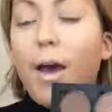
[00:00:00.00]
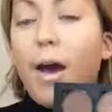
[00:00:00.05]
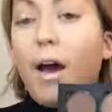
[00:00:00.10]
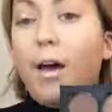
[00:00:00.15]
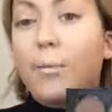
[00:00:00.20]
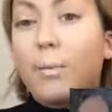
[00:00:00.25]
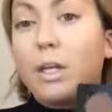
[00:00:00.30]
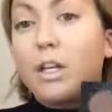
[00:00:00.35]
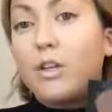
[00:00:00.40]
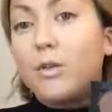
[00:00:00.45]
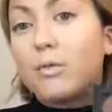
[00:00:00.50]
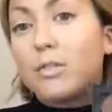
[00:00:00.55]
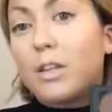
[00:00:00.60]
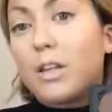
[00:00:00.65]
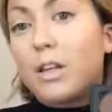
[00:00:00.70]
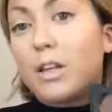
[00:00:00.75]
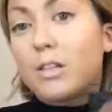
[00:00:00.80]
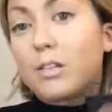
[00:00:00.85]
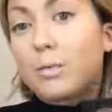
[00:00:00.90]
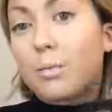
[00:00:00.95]
I've been
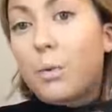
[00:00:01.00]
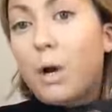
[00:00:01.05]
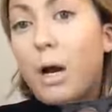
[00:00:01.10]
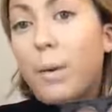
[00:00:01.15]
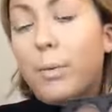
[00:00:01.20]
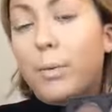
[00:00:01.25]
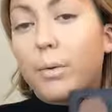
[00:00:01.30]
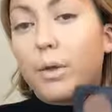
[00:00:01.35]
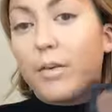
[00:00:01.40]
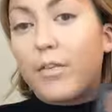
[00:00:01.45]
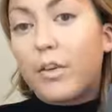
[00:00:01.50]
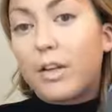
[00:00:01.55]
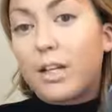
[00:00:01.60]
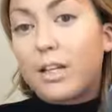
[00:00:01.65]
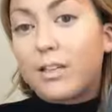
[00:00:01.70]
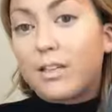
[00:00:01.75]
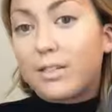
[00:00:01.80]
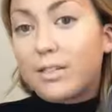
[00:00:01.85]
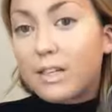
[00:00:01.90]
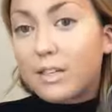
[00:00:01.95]
using this probably for
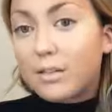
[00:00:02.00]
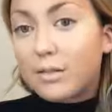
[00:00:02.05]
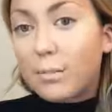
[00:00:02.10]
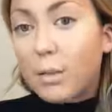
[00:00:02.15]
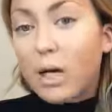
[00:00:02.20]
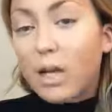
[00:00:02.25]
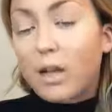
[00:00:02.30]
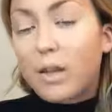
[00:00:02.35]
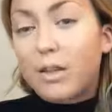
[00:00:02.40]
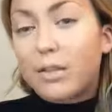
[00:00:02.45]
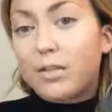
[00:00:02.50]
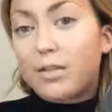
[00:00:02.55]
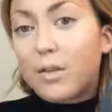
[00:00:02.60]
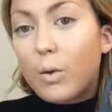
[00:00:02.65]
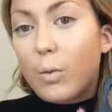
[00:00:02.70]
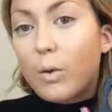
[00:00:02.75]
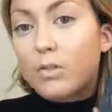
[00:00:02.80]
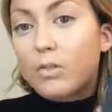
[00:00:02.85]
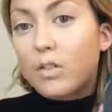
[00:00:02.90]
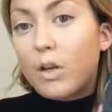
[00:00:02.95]
like 6 months
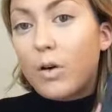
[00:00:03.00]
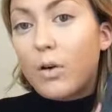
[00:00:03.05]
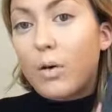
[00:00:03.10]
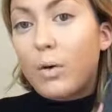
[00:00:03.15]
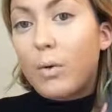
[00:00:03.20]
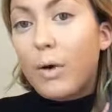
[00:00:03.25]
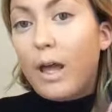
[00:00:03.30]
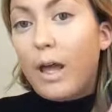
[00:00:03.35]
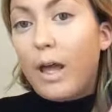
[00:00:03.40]
or so,